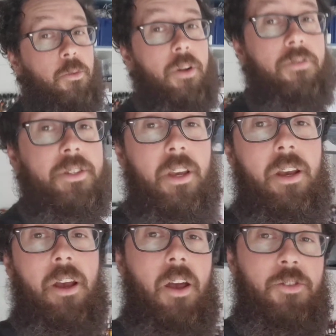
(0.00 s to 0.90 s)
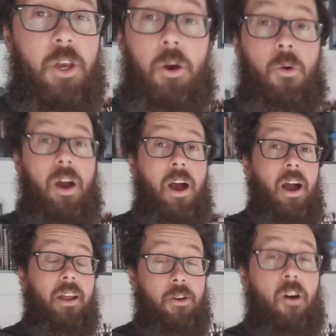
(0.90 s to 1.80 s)
ones. So,
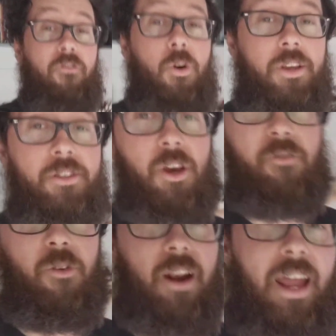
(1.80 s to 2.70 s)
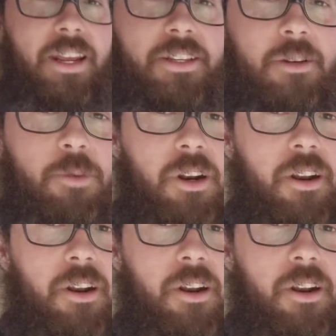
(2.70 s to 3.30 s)
not voiceover related, but